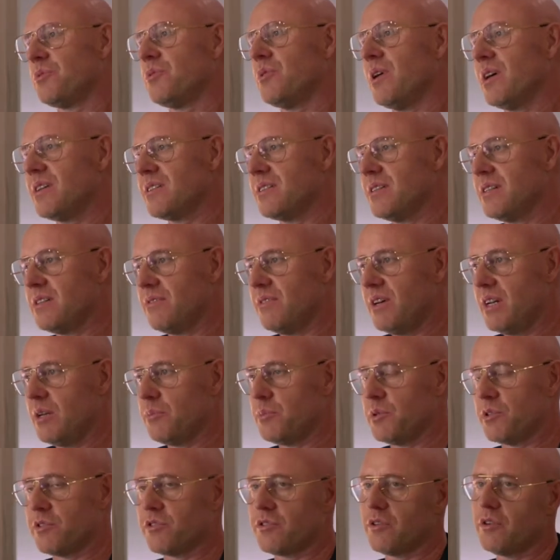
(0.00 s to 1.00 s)
to actually
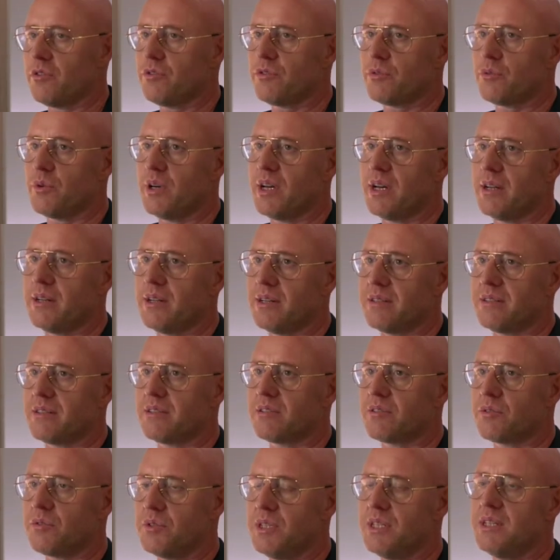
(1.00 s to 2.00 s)
develop a software that
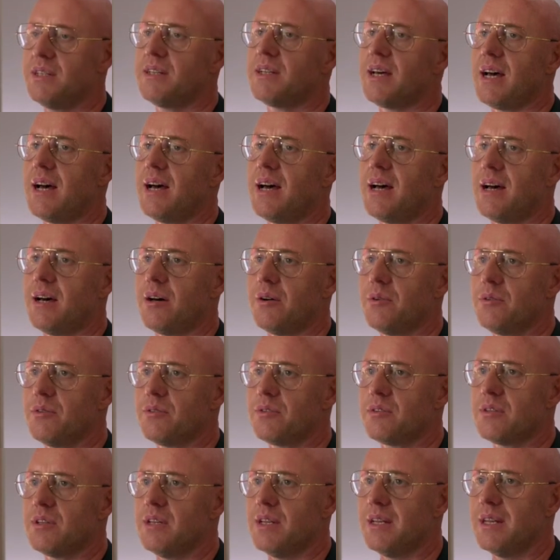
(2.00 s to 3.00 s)
screened
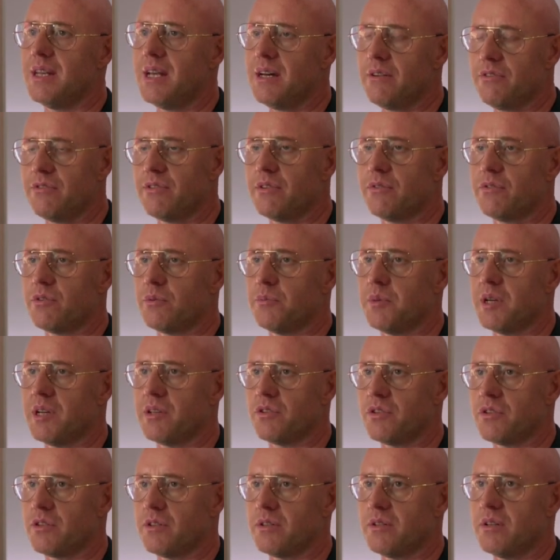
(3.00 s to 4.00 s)
out enough
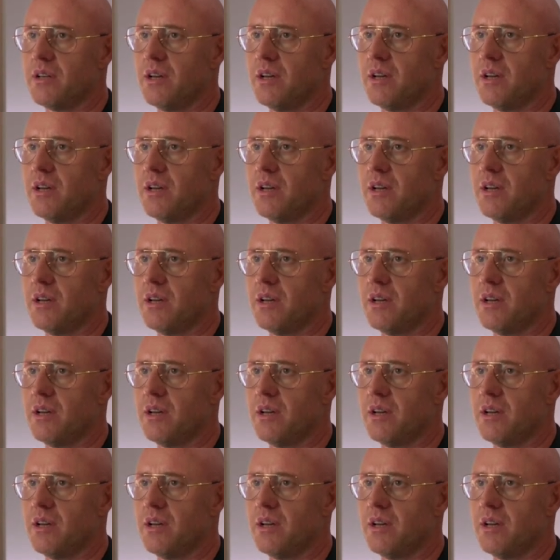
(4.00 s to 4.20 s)
information.